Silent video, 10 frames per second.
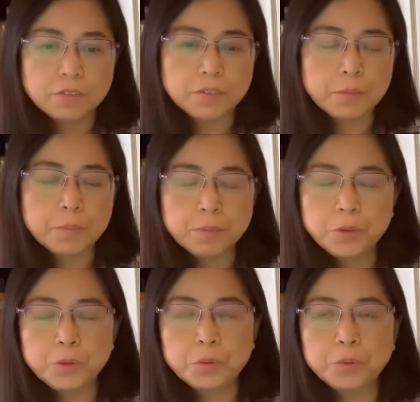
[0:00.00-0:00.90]
from
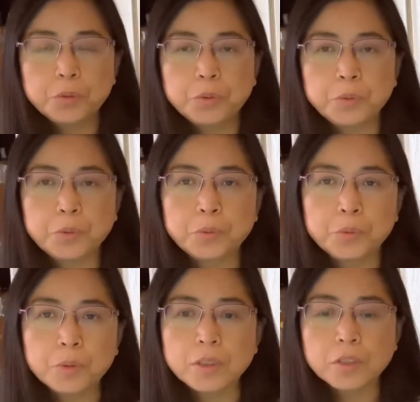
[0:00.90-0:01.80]
2
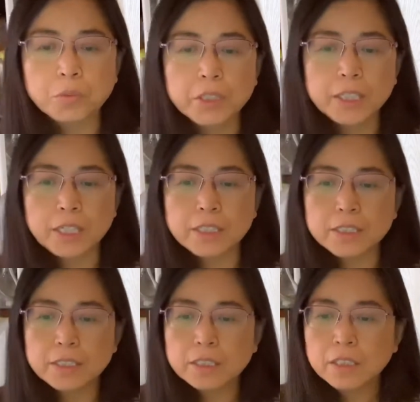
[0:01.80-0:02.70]
to 3
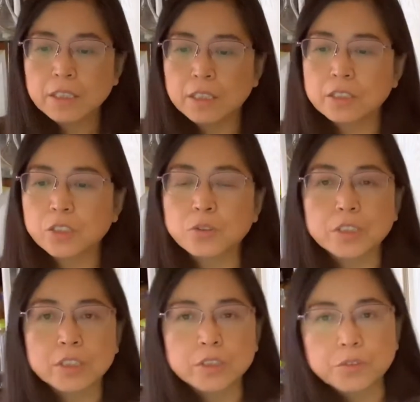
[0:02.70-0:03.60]
days.
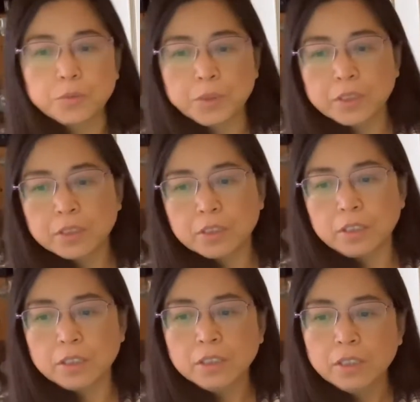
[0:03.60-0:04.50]
Associated with
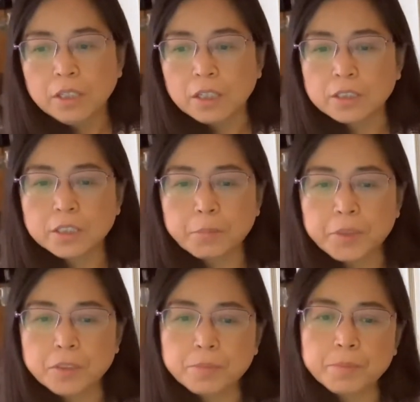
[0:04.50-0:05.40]
the
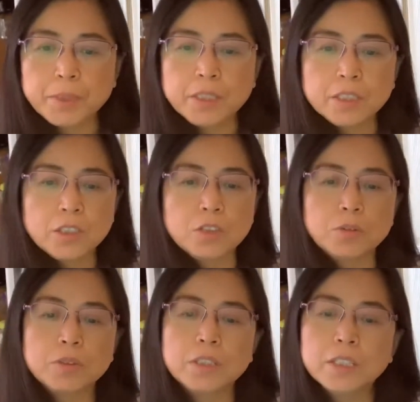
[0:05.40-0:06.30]
symptoms may
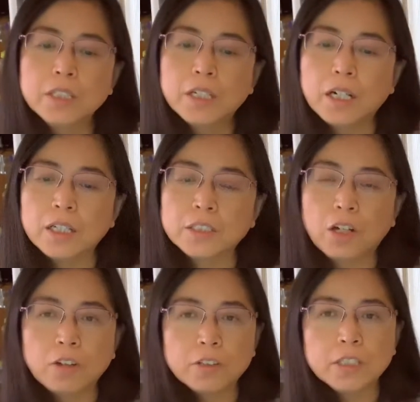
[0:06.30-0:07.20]
include
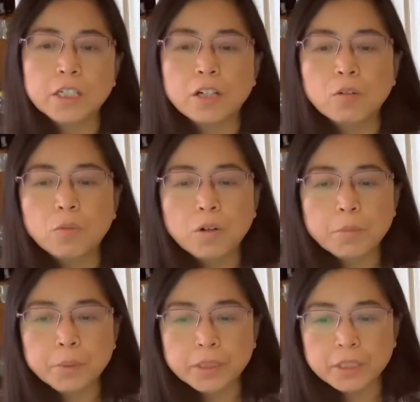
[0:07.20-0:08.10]
nausea,
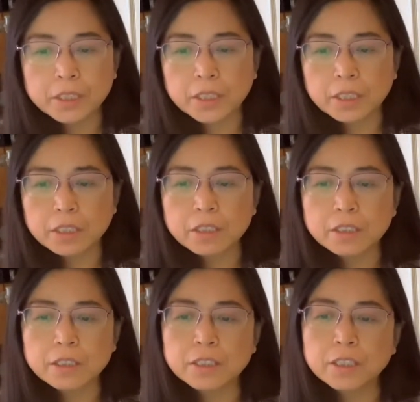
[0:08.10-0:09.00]
vomiting, and
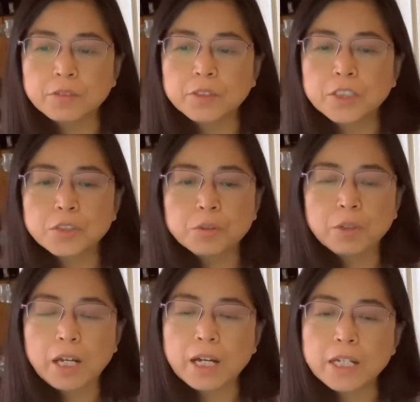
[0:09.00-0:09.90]
sensitivity to
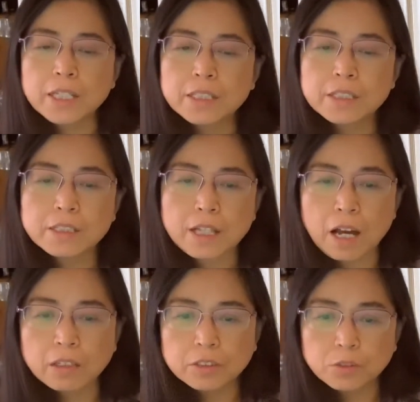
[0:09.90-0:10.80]
light,
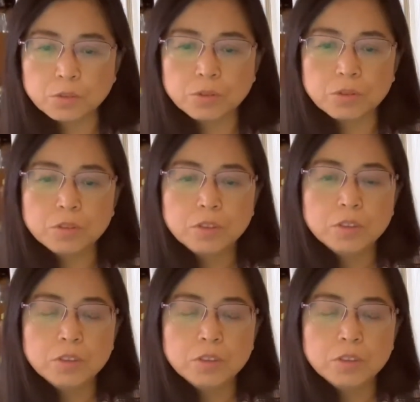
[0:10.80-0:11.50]
sound, or